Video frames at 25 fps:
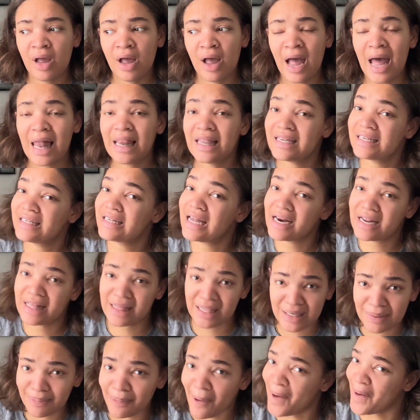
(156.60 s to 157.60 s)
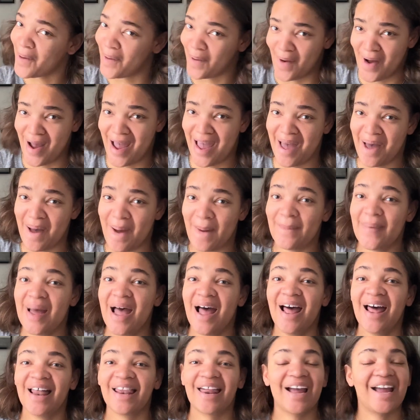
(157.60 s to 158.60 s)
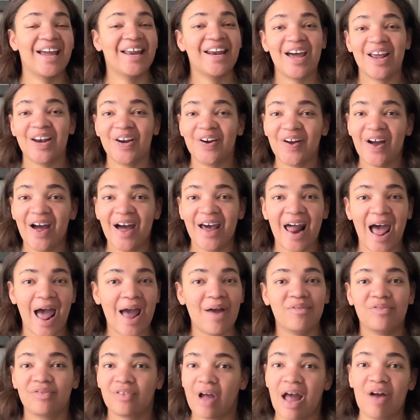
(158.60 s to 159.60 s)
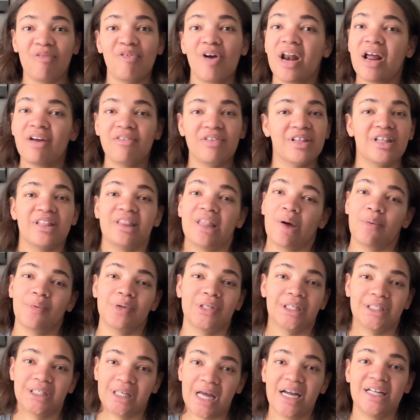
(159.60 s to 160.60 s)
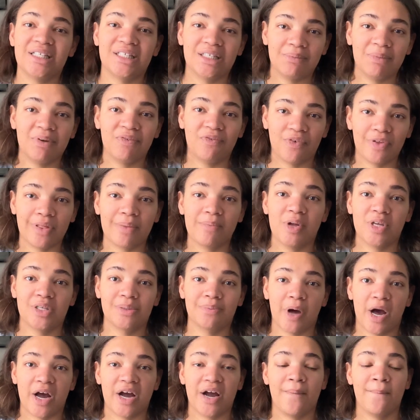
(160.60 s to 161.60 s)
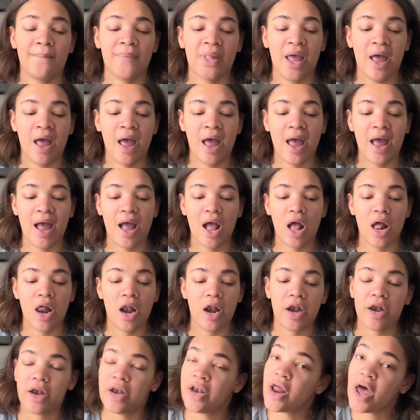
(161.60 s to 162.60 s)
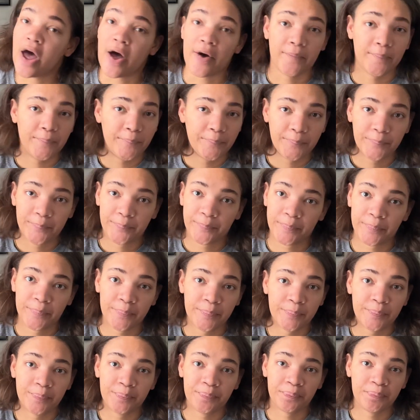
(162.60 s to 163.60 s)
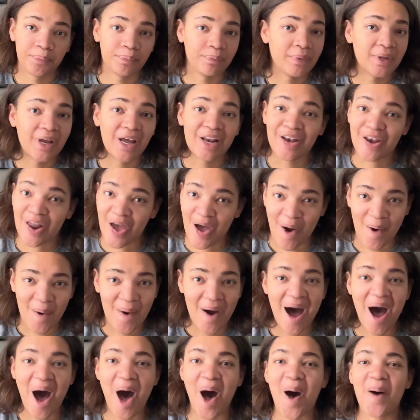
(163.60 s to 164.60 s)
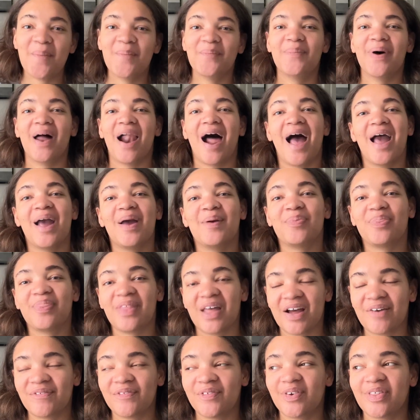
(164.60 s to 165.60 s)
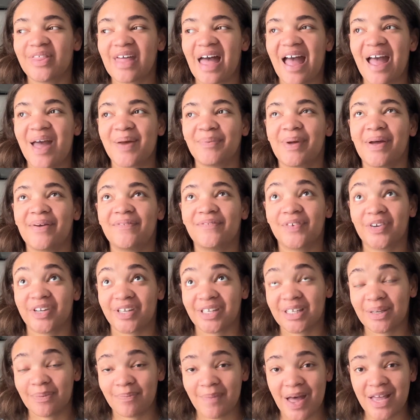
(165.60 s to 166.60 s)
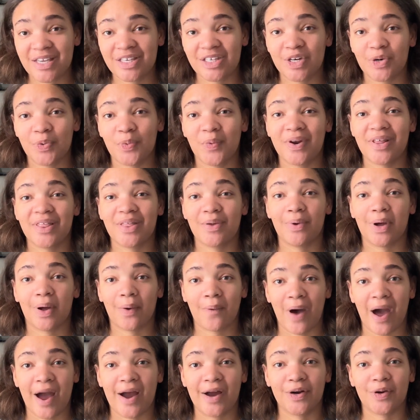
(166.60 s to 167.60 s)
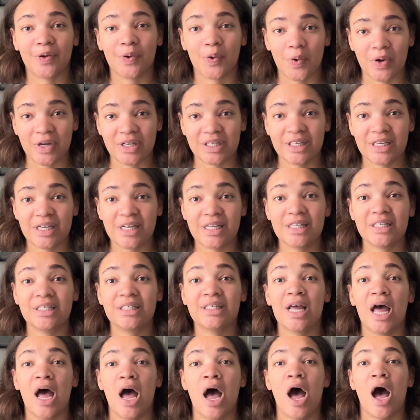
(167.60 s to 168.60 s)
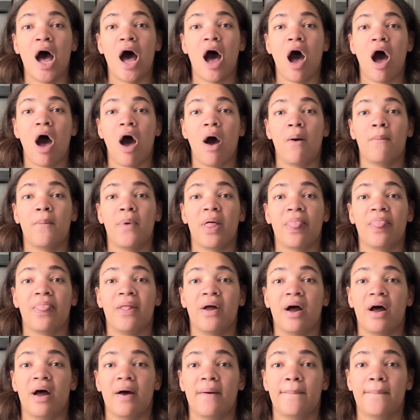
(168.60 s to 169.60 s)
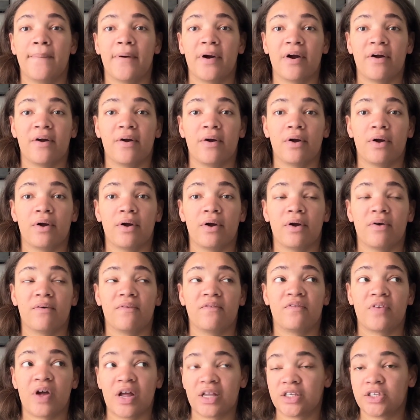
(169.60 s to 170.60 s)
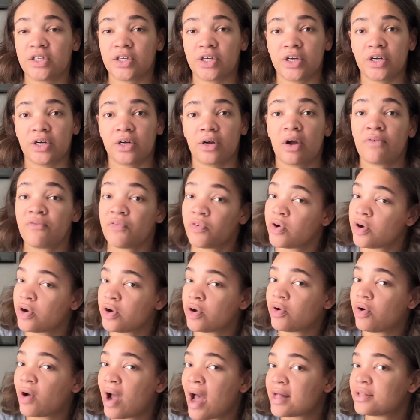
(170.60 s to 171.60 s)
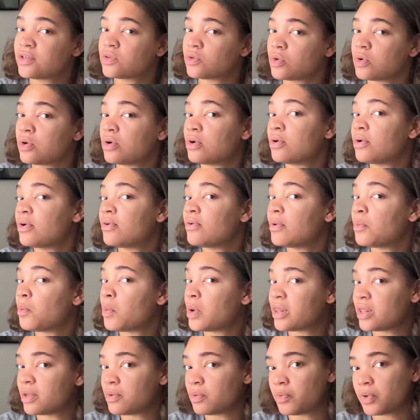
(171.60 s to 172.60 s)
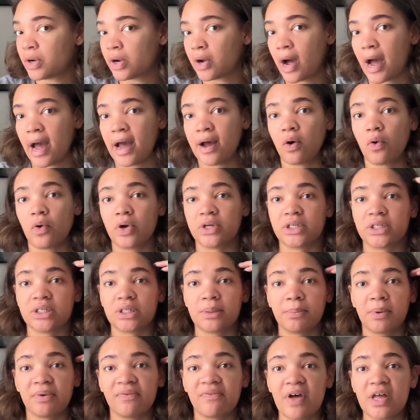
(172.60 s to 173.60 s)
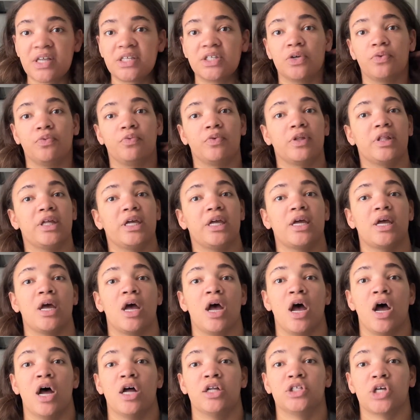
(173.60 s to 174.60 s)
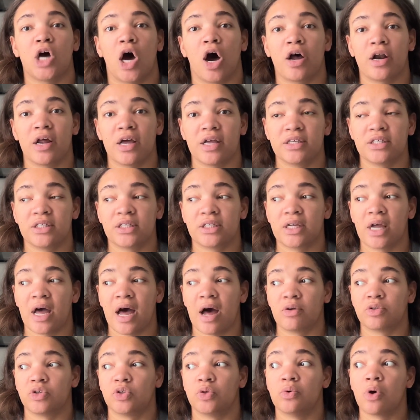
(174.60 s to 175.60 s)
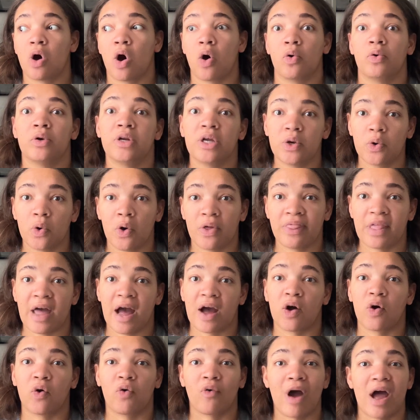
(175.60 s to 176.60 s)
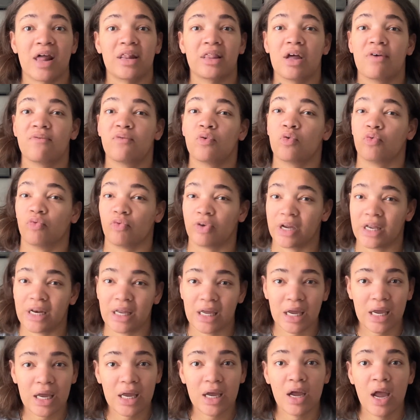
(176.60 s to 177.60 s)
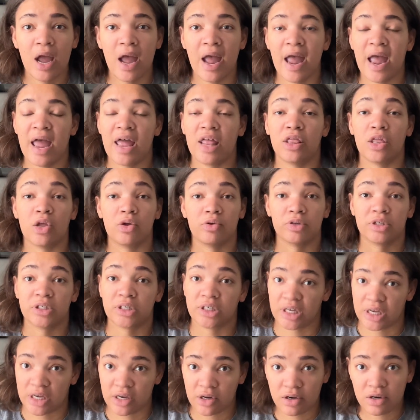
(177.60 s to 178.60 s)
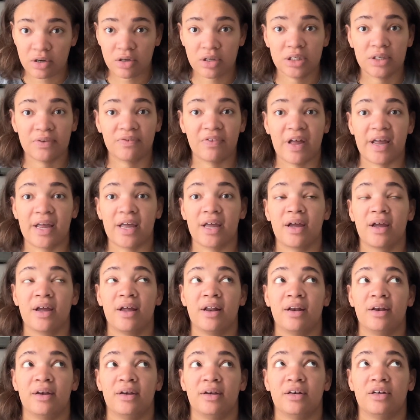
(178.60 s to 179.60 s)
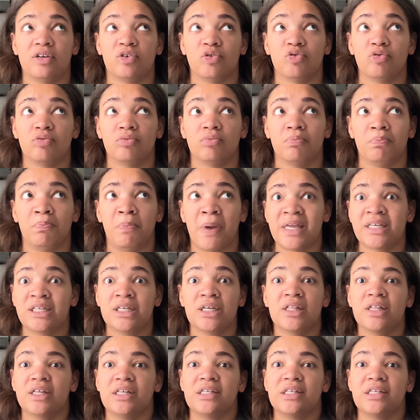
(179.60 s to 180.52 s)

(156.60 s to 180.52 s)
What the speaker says: At least not in this program. Like in undergrad, I read everything that was assigned to me for the most part. No. But I am thankful that in my first semester, one of the required courses, the professor for grad school, one of the required courses, the professor really taught us how to hone in on that grad level reading and those skills of like basically